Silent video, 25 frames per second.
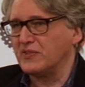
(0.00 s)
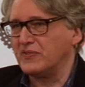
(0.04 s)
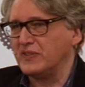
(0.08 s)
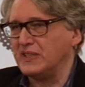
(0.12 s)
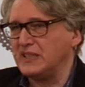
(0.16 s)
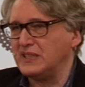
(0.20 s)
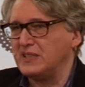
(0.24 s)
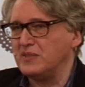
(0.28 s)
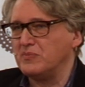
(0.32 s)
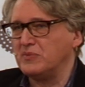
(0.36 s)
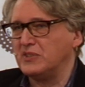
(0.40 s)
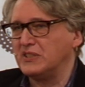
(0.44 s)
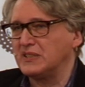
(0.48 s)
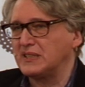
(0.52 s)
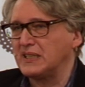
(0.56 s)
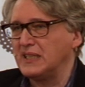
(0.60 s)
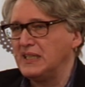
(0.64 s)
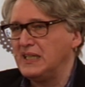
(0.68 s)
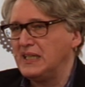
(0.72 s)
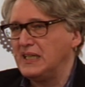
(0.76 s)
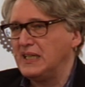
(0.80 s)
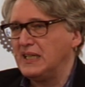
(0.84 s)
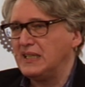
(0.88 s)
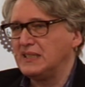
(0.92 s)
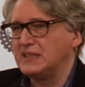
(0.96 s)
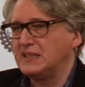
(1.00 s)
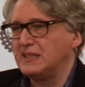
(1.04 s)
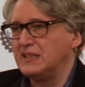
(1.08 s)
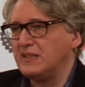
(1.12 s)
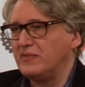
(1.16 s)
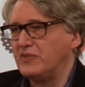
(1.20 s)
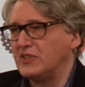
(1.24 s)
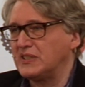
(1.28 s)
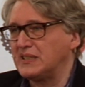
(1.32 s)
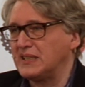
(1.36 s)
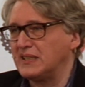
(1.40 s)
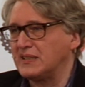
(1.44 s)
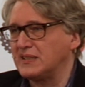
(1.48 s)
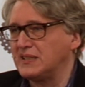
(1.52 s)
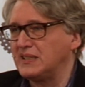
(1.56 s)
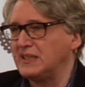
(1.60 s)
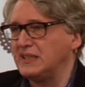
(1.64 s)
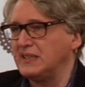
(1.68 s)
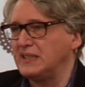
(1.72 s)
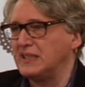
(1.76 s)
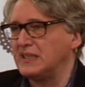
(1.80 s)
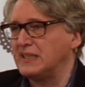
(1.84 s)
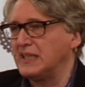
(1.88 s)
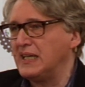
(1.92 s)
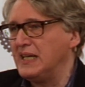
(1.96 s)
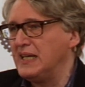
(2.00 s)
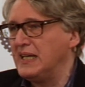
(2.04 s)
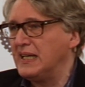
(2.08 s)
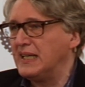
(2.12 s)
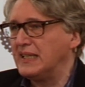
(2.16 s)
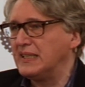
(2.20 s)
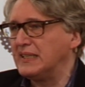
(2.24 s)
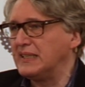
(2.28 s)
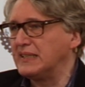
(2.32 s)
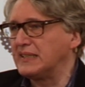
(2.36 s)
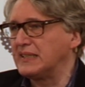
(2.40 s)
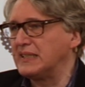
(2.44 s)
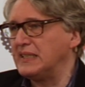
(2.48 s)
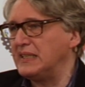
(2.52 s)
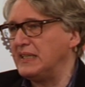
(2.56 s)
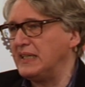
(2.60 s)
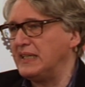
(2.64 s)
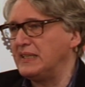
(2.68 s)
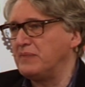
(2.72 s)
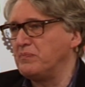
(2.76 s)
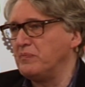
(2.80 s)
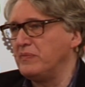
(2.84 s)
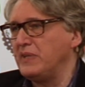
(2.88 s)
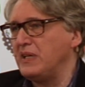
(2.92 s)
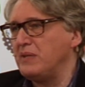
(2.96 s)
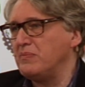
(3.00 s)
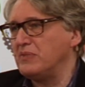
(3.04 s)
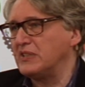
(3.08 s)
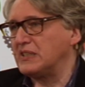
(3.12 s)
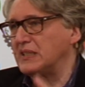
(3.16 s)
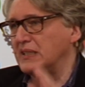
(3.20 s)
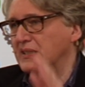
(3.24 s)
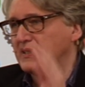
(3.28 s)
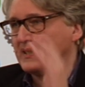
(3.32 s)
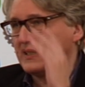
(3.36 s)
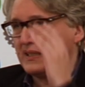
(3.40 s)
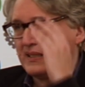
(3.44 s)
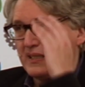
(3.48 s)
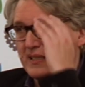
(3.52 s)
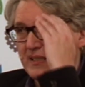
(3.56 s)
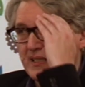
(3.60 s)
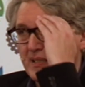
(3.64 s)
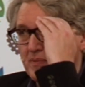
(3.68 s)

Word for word: of animals. It never succeeded. It maybe succeeded a